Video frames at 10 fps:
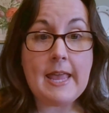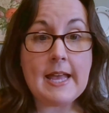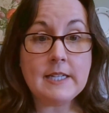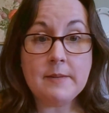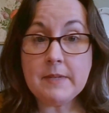
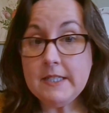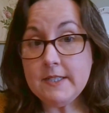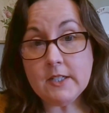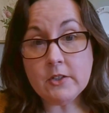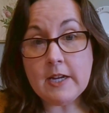and I'm
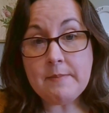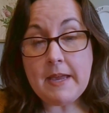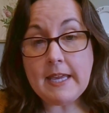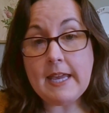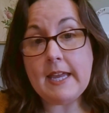considering
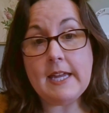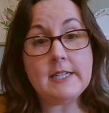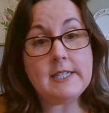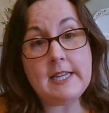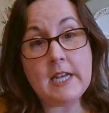making
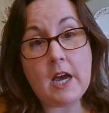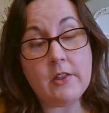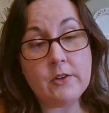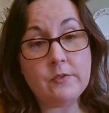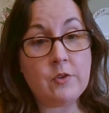it in
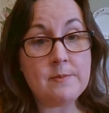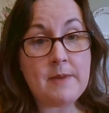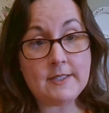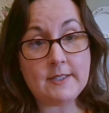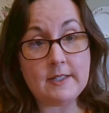other
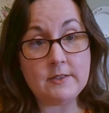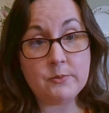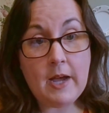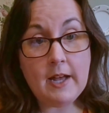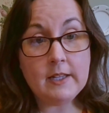formats as
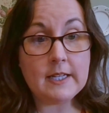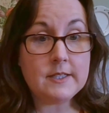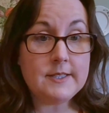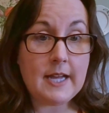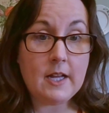well,
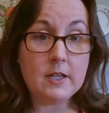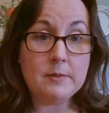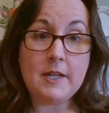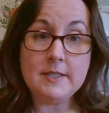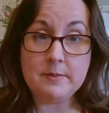Excel,
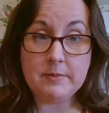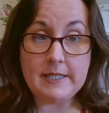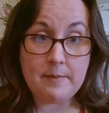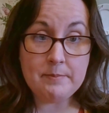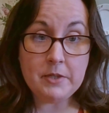possibly
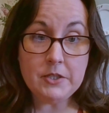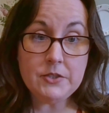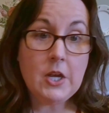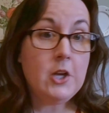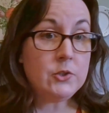
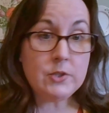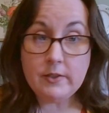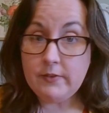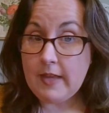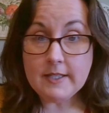numbers.
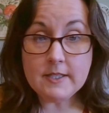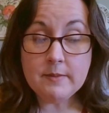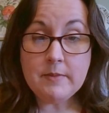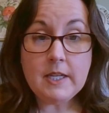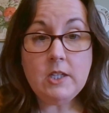So if that's
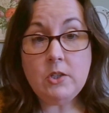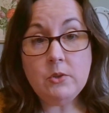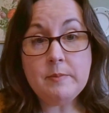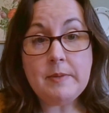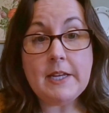something
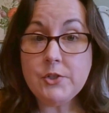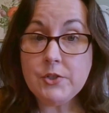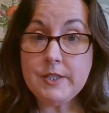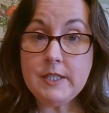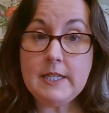you would be
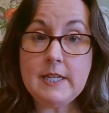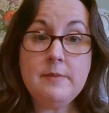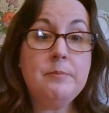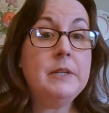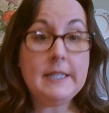interested
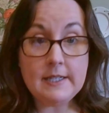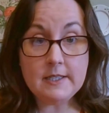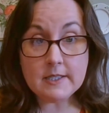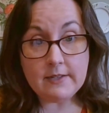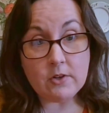in,
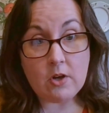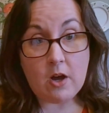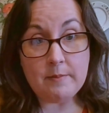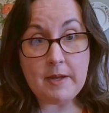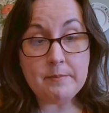please leave a
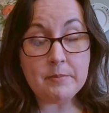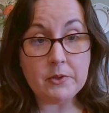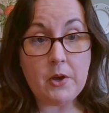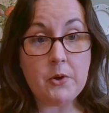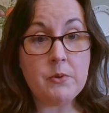comment
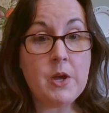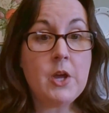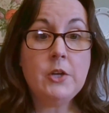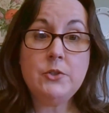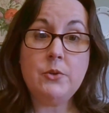below
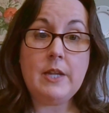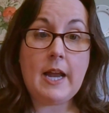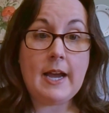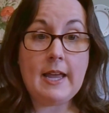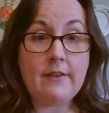so that
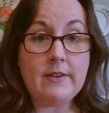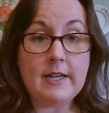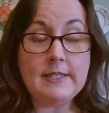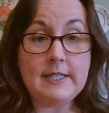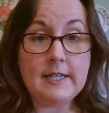I have an
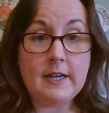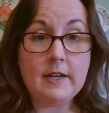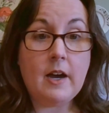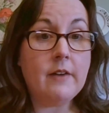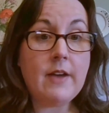
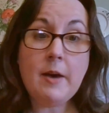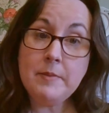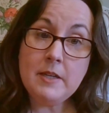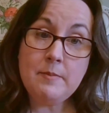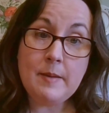idea of how
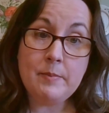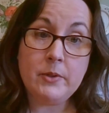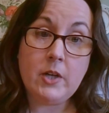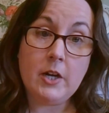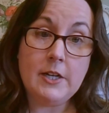many
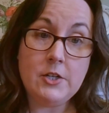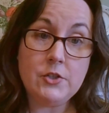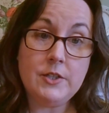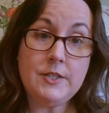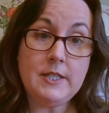people are
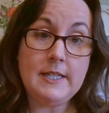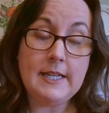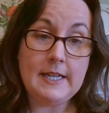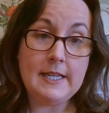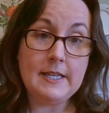interested
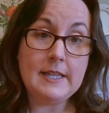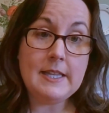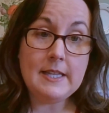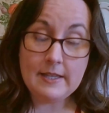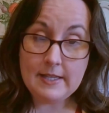in
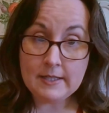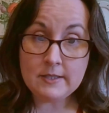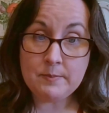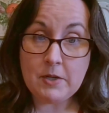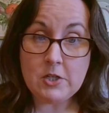
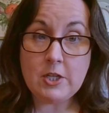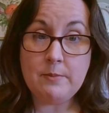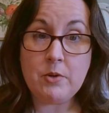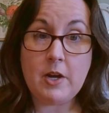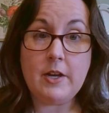this
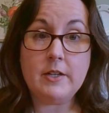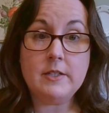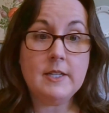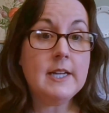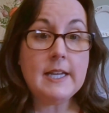spreadsheet
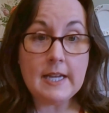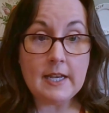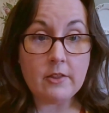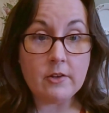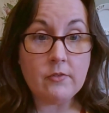product
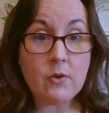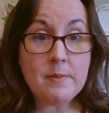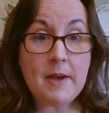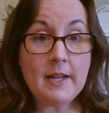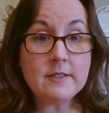in other
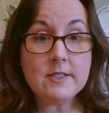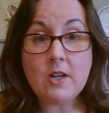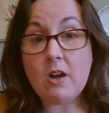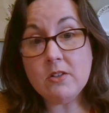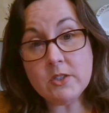formats.
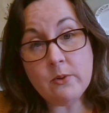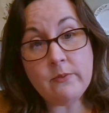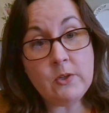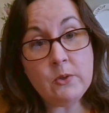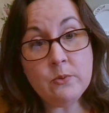Also,
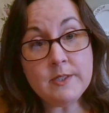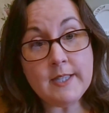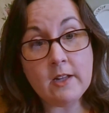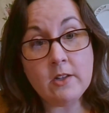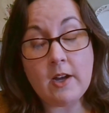if you
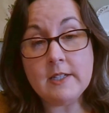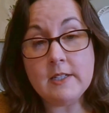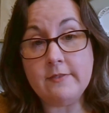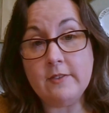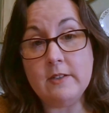sell on a
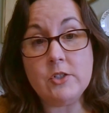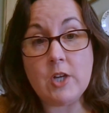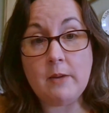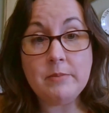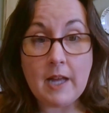different
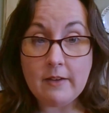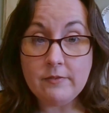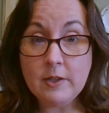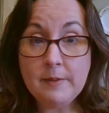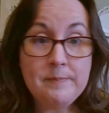shop
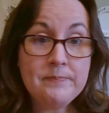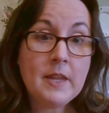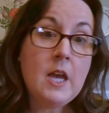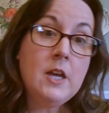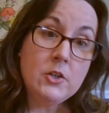platform,
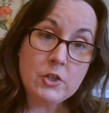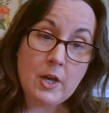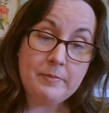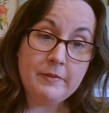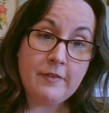
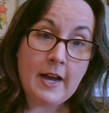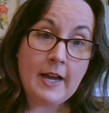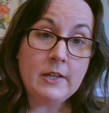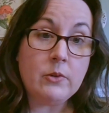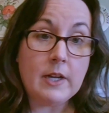
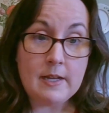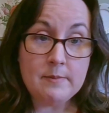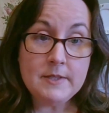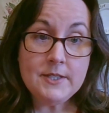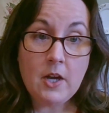Shopify or
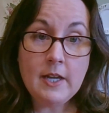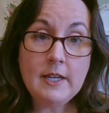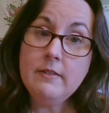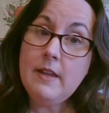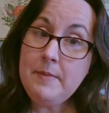
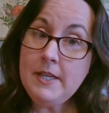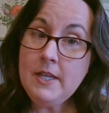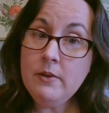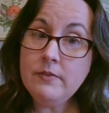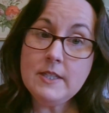Amazon, let me
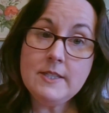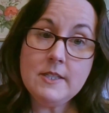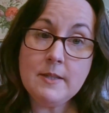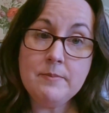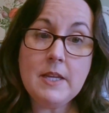know if this
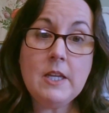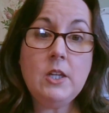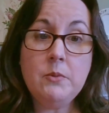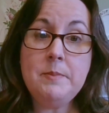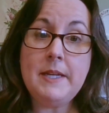is something
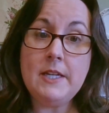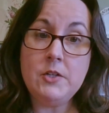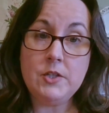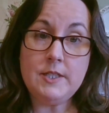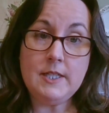you would be
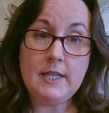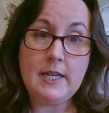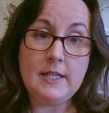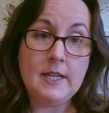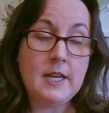interested
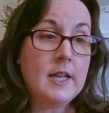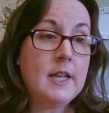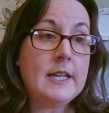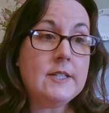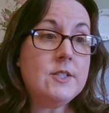in.
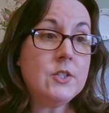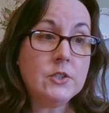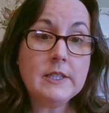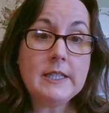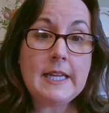It's
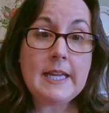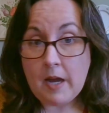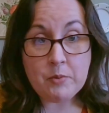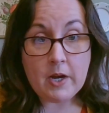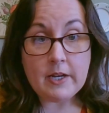certainly
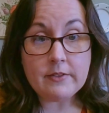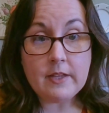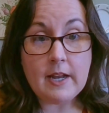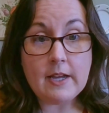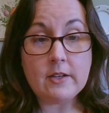a product
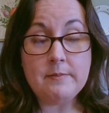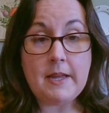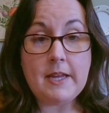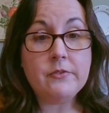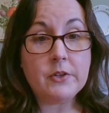that I could
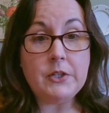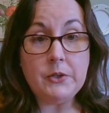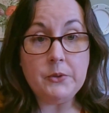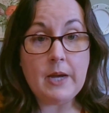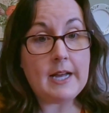make for
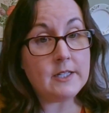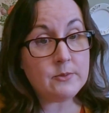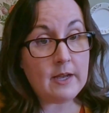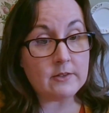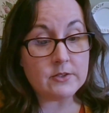you as
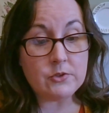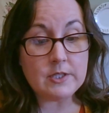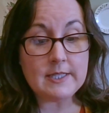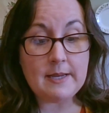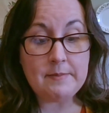well, so
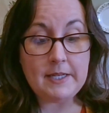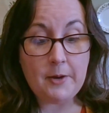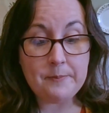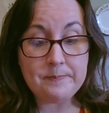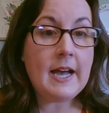just let me
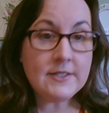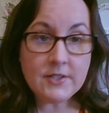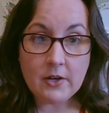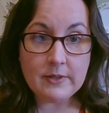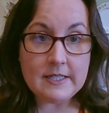know. As
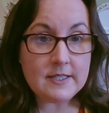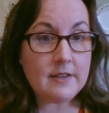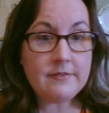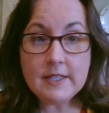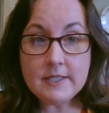always,
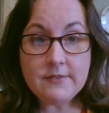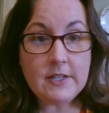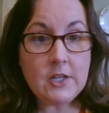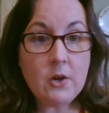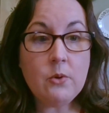if this
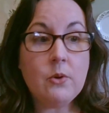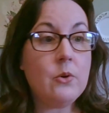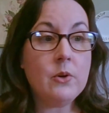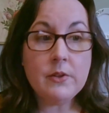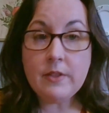video
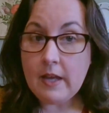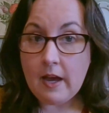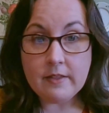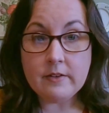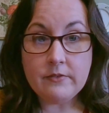or the
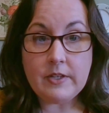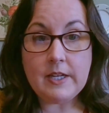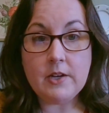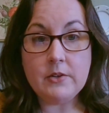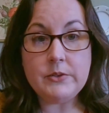other
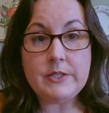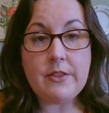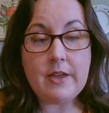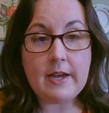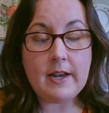videos
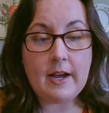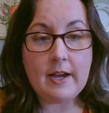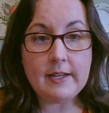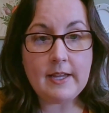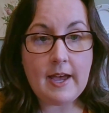that
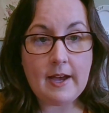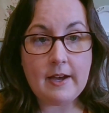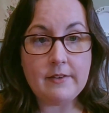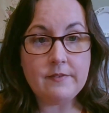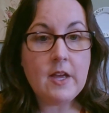I
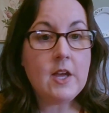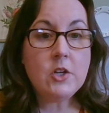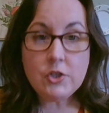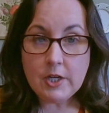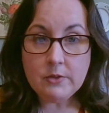have
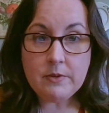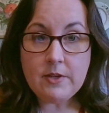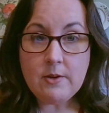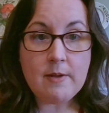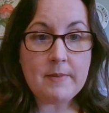shared
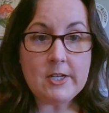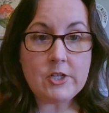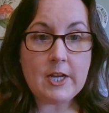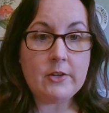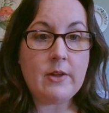with you on my
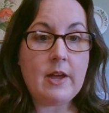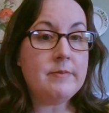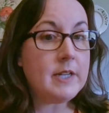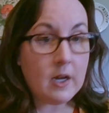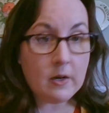channel
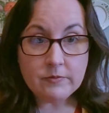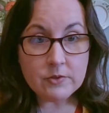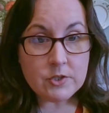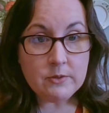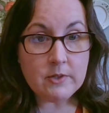have been
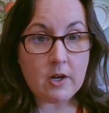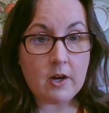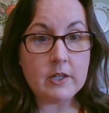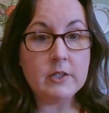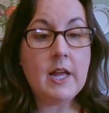helpful to you at
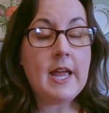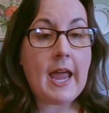all